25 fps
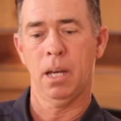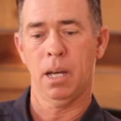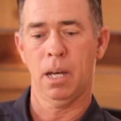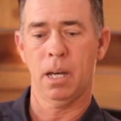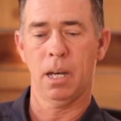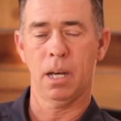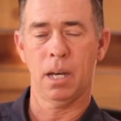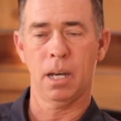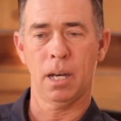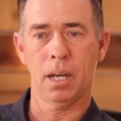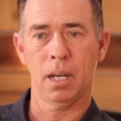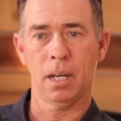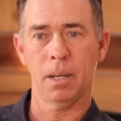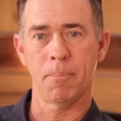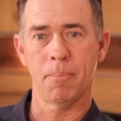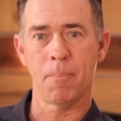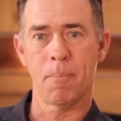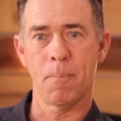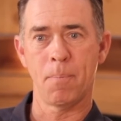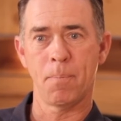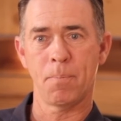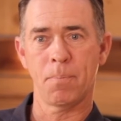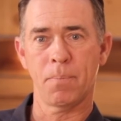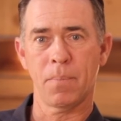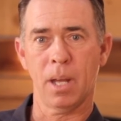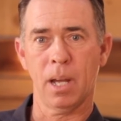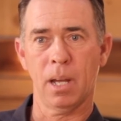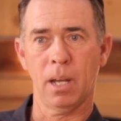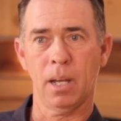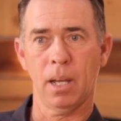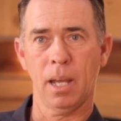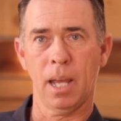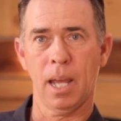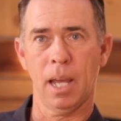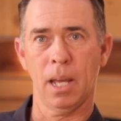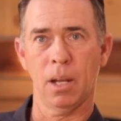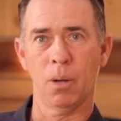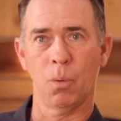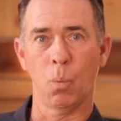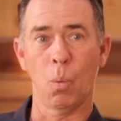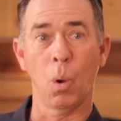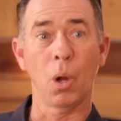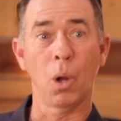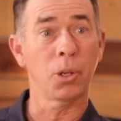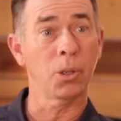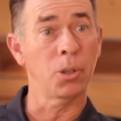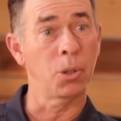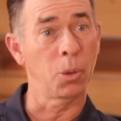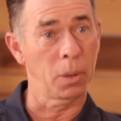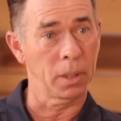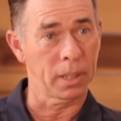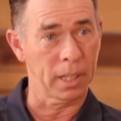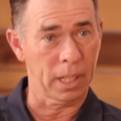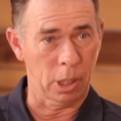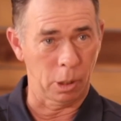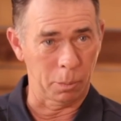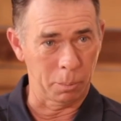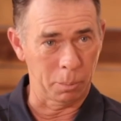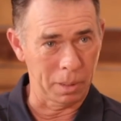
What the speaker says: and what you're doing to help